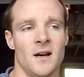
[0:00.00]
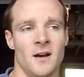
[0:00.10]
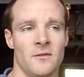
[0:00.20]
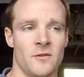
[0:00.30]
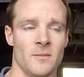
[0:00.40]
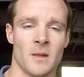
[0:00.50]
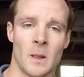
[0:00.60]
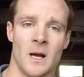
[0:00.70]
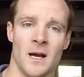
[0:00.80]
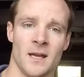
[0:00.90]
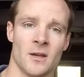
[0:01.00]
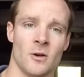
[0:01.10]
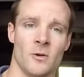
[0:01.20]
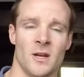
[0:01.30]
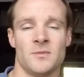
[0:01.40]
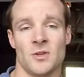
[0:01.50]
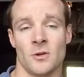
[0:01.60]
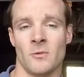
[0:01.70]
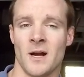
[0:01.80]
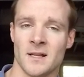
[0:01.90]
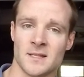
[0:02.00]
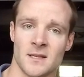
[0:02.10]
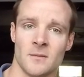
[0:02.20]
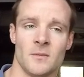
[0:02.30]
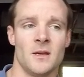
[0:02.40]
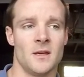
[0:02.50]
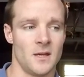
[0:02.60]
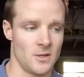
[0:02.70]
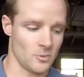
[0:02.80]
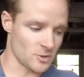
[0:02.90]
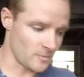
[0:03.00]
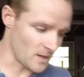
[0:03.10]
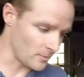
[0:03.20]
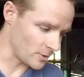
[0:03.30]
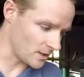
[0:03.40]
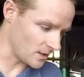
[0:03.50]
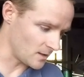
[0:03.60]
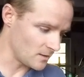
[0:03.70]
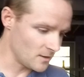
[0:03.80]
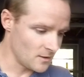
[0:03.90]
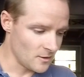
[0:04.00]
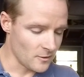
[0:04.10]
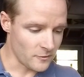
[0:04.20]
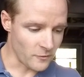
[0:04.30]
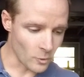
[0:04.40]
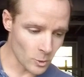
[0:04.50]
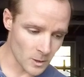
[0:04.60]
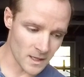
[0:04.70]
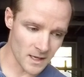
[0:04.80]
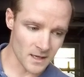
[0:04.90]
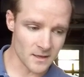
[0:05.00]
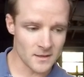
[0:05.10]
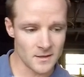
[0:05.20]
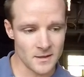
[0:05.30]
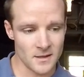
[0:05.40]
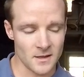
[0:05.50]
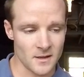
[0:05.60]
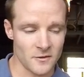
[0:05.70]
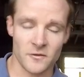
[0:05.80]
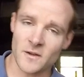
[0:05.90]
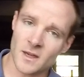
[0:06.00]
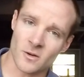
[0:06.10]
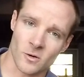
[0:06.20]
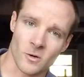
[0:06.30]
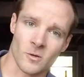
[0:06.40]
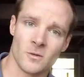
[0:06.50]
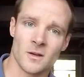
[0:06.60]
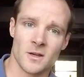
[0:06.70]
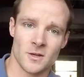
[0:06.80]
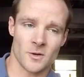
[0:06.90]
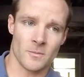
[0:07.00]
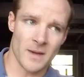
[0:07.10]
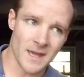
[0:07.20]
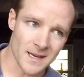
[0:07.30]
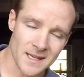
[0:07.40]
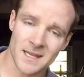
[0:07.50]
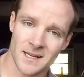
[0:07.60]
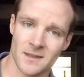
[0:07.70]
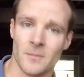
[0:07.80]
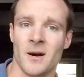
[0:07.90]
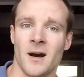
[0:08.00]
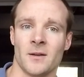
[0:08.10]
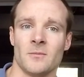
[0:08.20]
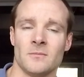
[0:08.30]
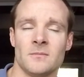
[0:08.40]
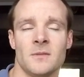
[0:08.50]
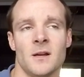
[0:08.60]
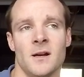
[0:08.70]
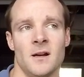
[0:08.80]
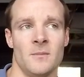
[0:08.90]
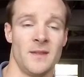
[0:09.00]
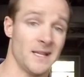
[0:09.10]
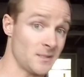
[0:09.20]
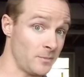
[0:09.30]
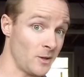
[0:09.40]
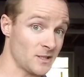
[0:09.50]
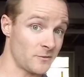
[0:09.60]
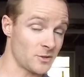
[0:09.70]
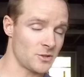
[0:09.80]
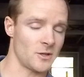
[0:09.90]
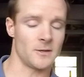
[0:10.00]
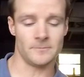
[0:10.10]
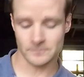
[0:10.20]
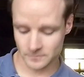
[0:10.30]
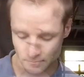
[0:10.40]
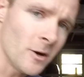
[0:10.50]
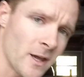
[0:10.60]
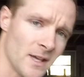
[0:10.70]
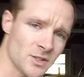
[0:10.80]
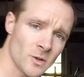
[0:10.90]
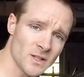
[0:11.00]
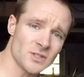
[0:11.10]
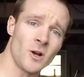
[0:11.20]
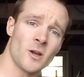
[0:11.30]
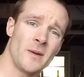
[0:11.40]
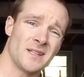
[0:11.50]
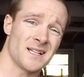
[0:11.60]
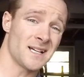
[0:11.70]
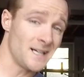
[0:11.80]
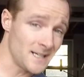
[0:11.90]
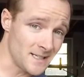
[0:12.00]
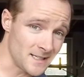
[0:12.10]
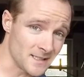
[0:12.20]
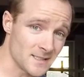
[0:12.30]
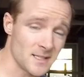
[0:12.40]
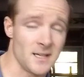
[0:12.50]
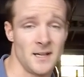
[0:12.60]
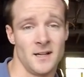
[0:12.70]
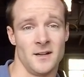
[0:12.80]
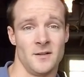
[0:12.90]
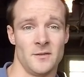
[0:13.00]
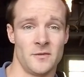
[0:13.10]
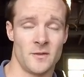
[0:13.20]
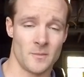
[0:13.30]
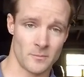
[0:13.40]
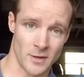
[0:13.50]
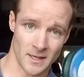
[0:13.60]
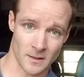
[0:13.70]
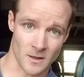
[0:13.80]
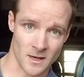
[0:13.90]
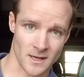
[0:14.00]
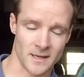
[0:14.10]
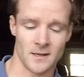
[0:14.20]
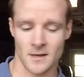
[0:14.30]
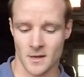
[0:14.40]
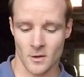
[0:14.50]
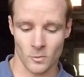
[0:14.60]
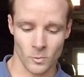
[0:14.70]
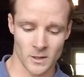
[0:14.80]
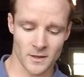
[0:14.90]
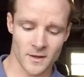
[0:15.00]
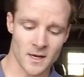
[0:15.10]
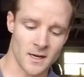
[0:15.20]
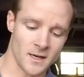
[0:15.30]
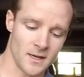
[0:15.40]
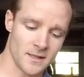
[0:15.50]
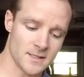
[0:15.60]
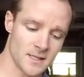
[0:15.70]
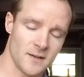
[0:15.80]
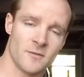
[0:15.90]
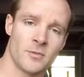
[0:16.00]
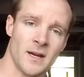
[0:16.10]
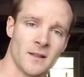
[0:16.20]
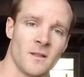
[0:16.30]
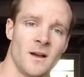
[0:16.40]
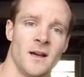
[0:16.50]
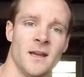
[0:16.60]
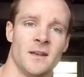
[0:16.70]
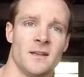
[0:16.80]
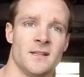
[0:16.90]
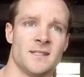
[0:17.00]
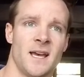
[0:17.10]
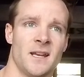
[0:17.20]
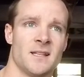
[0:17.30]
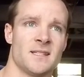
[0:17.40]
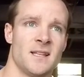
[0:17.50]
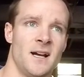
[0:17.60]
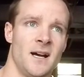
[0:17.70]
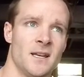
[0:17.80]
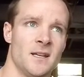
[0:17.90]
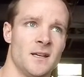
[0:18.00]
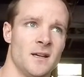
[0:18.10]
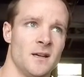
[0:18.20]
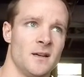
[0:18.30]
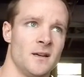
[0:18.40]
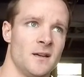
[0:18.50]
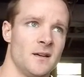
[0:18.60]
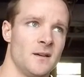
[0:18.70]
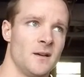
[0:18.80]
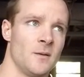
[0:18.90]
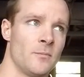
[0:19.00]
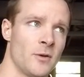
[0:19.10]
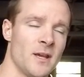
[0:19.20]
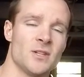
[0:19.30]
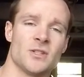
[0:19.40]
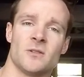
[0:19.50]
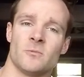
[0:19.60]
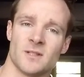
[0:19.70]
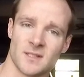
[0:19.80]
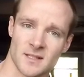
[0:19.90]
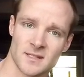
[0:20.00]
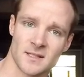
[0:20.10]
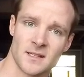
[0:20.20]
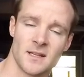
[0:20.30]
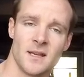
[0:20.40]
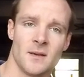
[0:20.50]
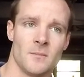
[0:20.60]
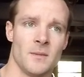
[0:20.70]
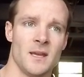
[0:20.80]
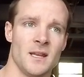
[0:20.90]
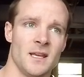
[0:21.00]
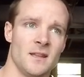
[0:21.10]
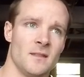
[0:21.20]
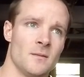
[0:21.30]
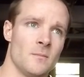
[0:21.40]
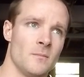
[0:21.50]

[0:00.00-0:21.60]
from the line going up to your rod tip, and you'll just be able to fully feel your bait hitting the bottom. And that's a plus for sure. Okay, so let's talk about the cons of braided line. One of the cons of braided line is that it's not abrasion resistant, meaning